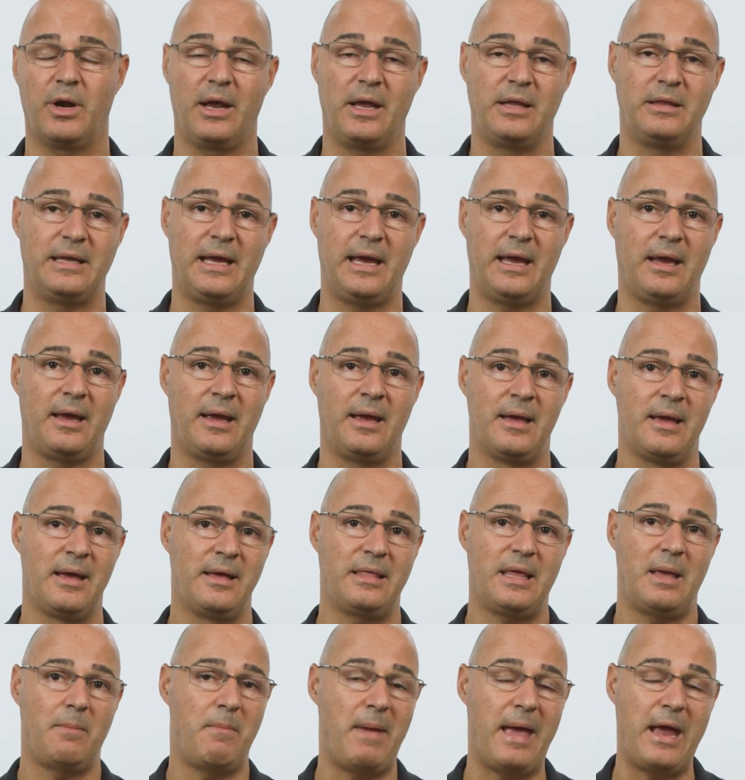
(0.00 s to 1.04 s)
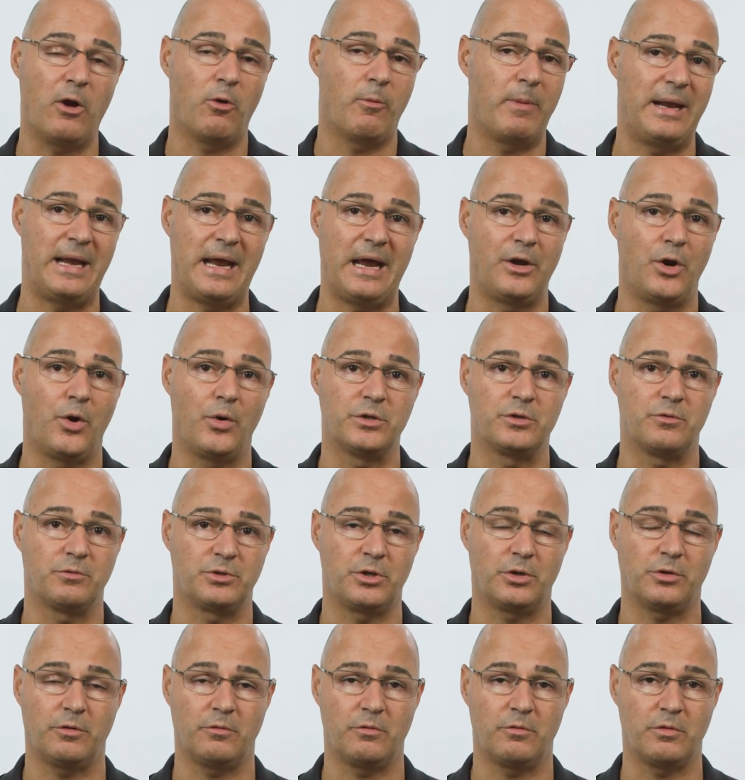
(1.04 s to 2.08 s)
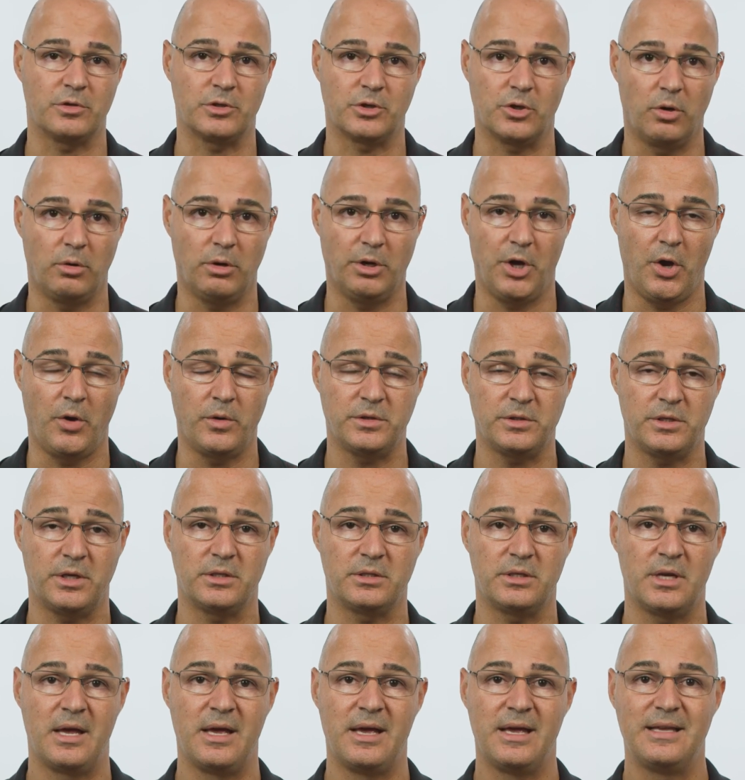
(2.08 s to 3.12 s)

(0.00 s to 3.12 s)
and they, they may or may not know as a result of their scoliosis,